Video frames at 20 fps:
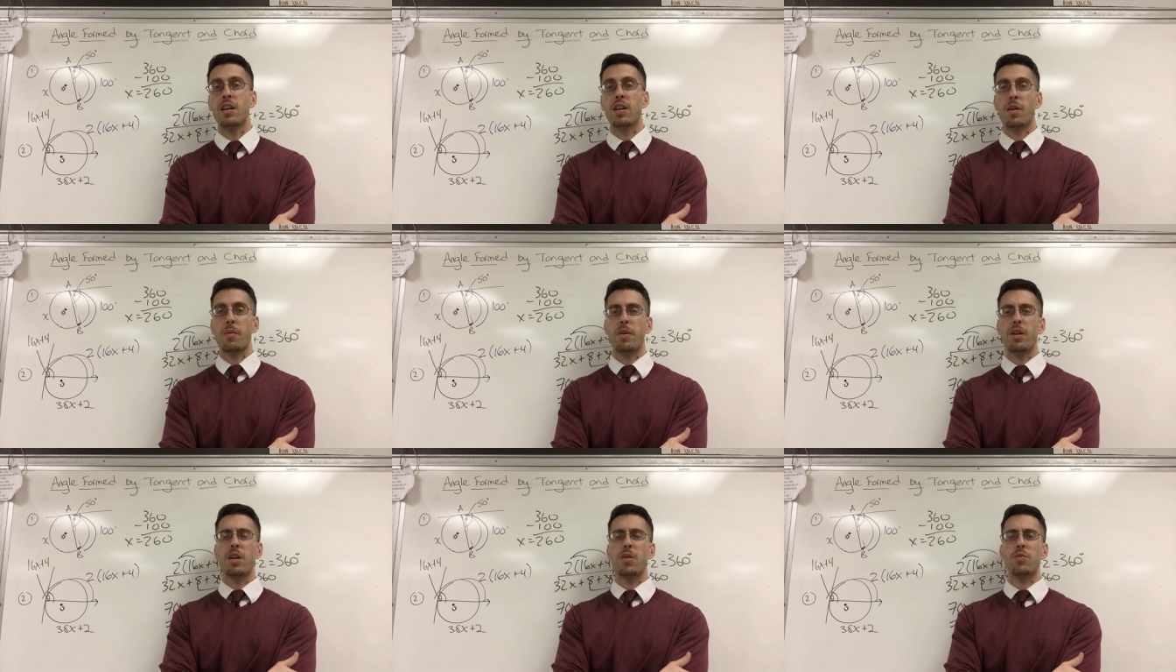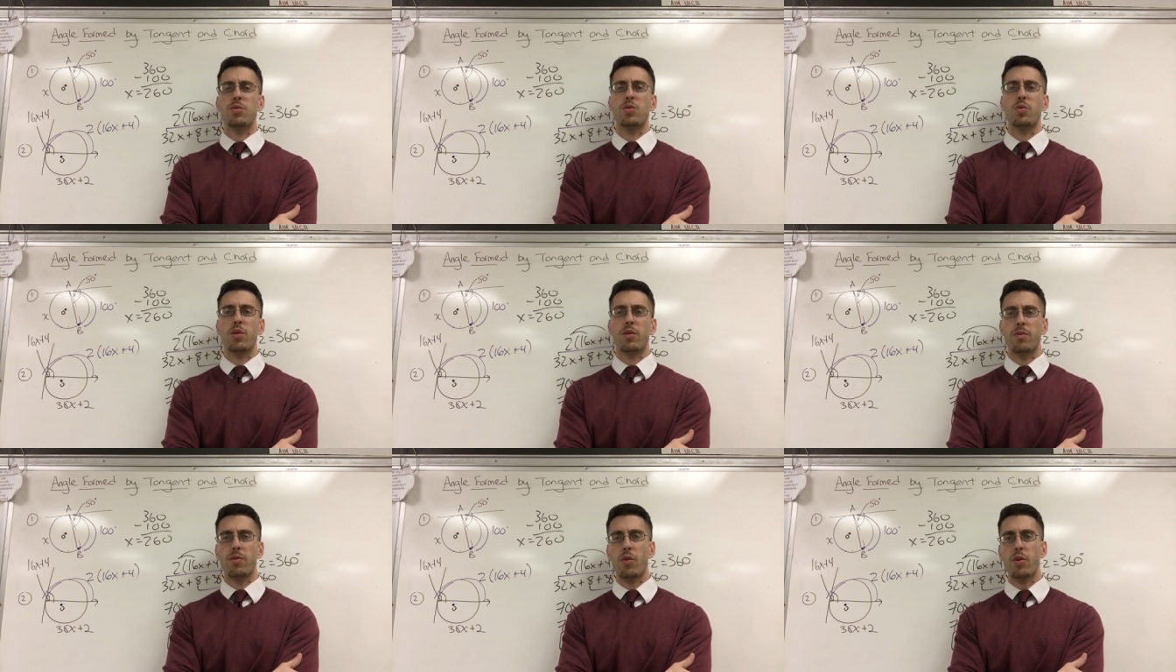Comedian was
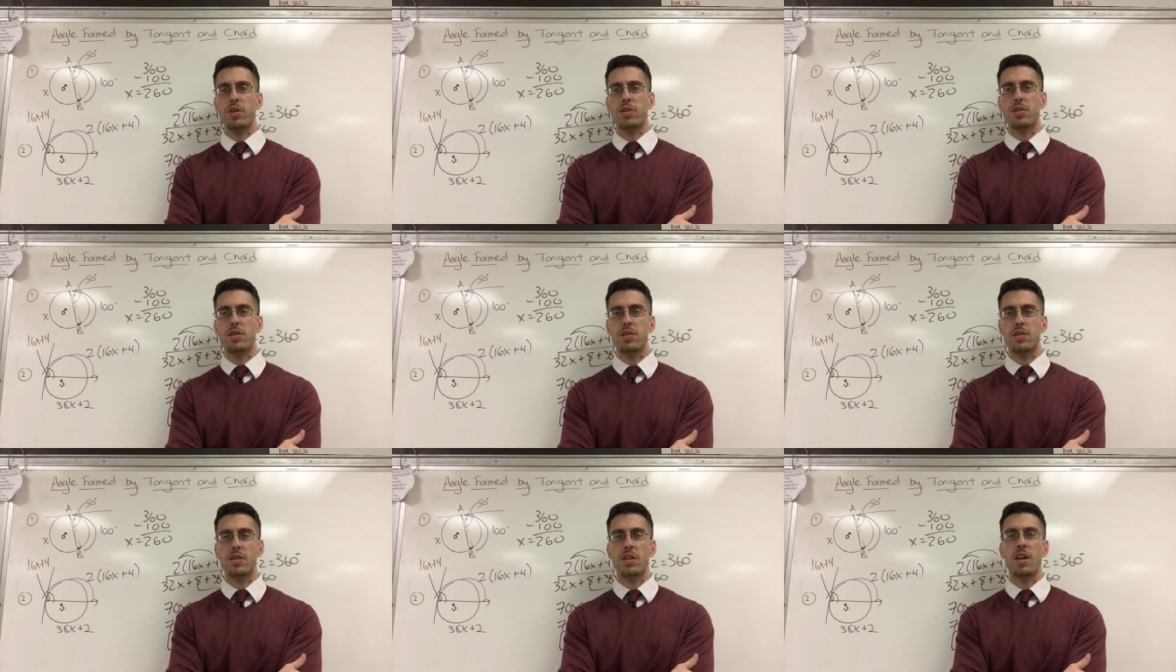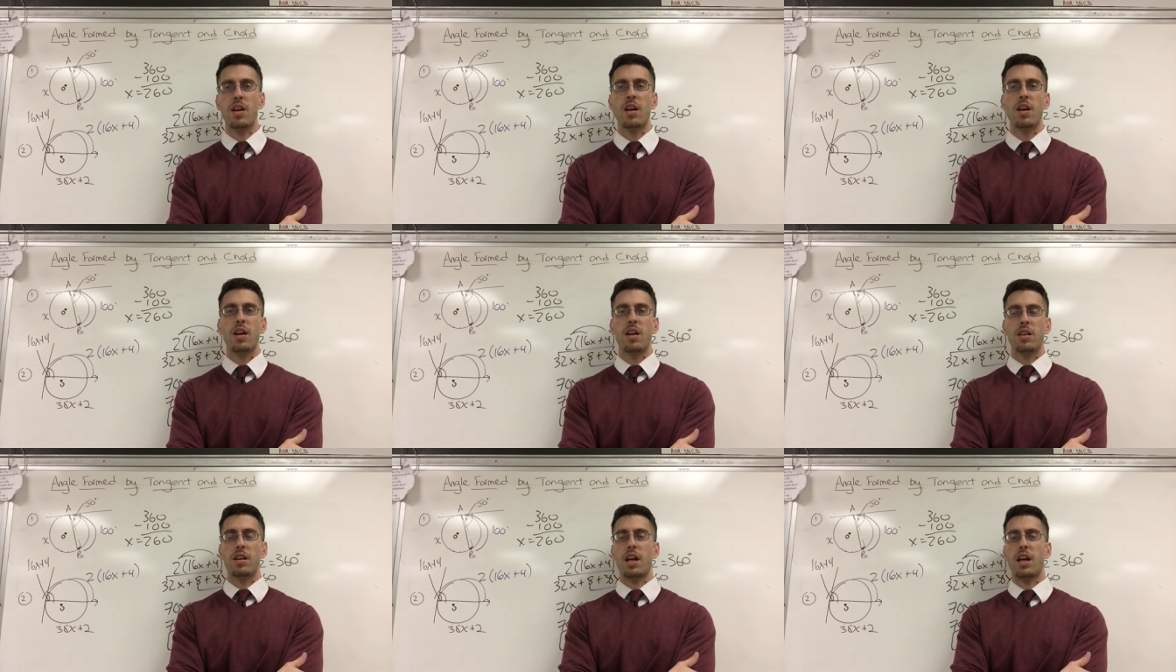doing voices,
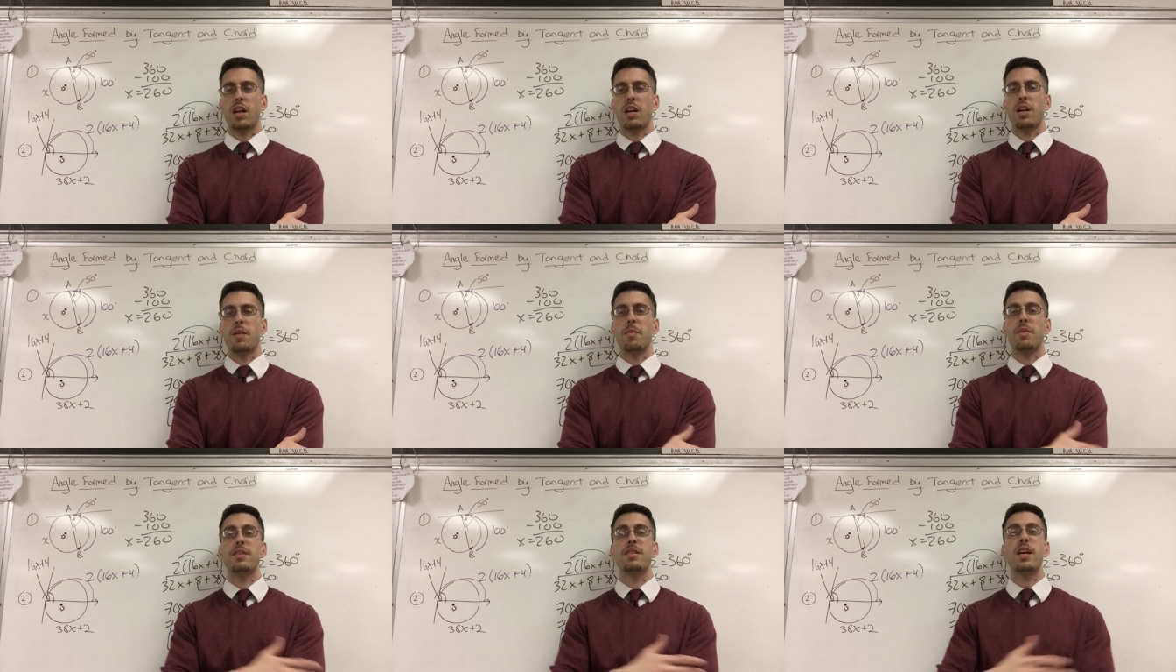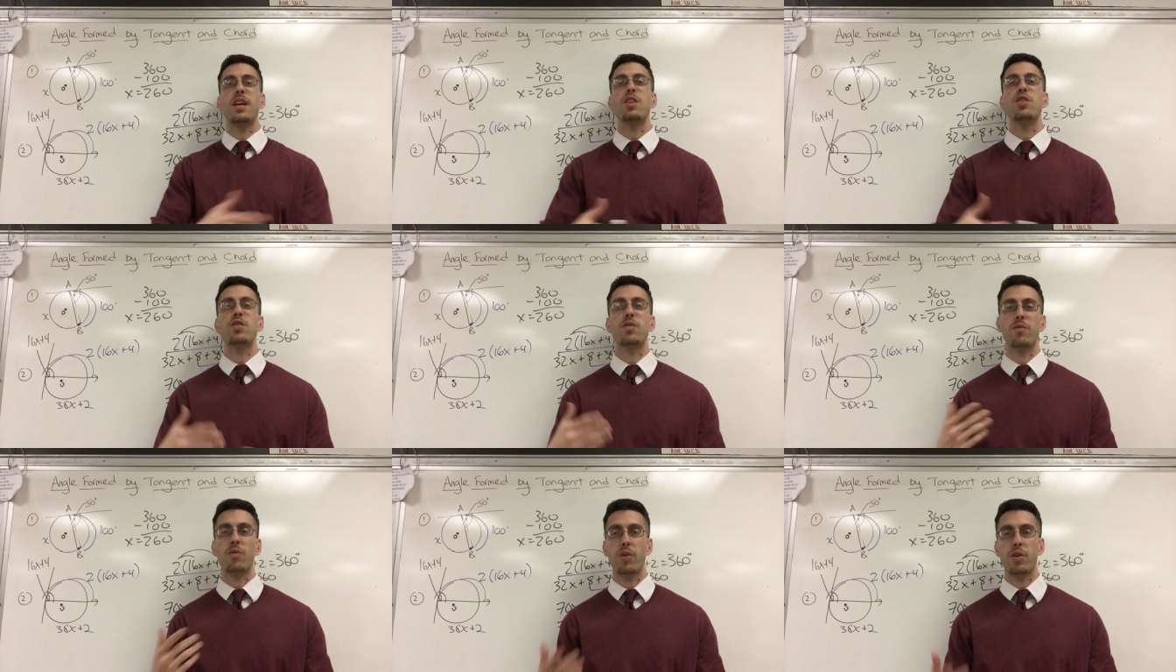a lot of
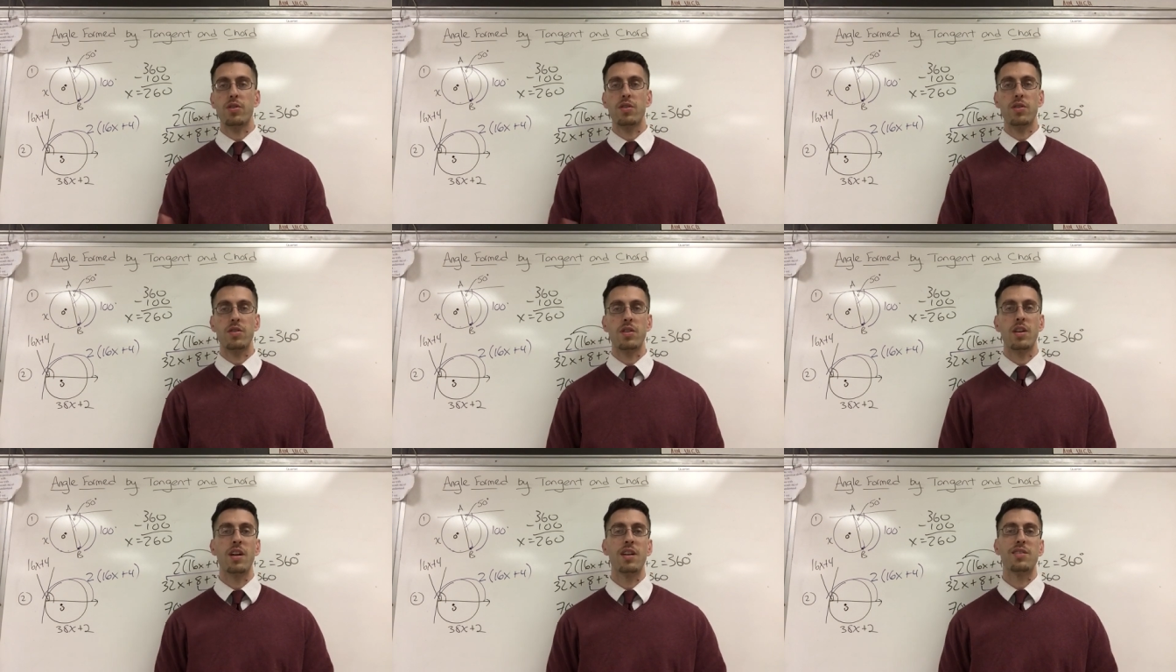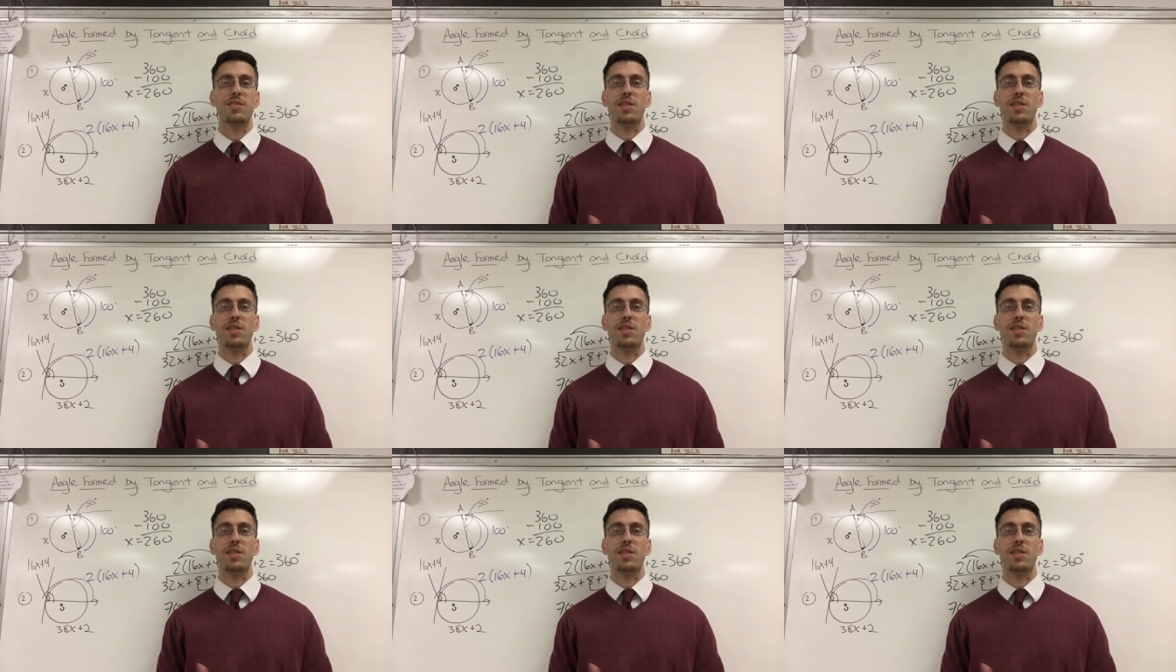imitation voices.